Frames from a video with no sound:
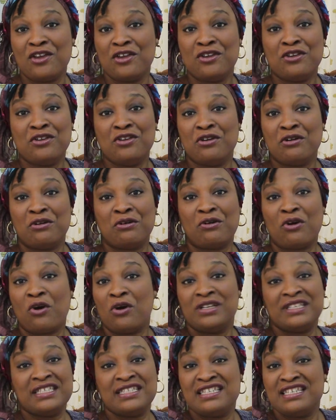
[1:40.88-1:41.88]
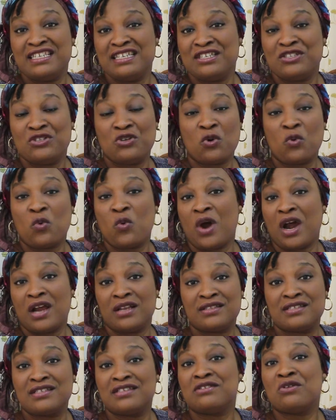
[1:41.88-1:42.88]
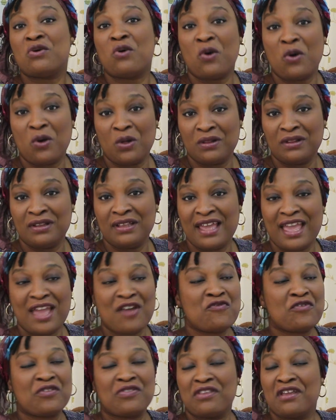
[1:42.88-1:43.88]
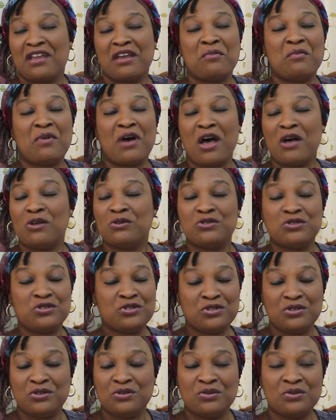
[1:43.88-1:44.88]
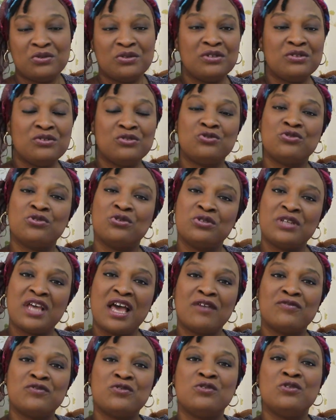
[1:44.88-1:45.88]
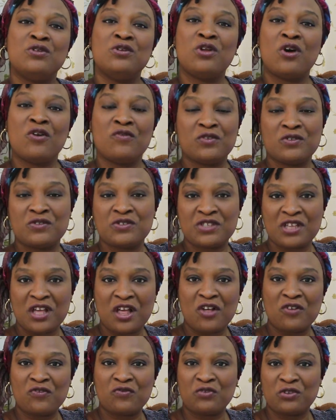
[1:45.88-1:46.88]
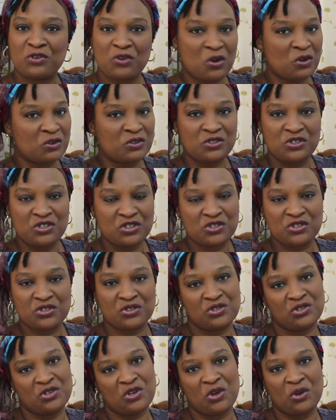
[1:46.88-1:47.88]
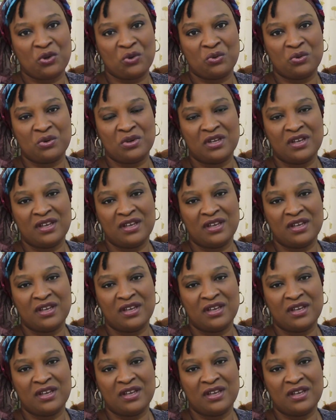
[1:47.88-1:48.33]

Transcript: your oddities, your warts and all, everything about you. You don't have to love yourself with condition, no.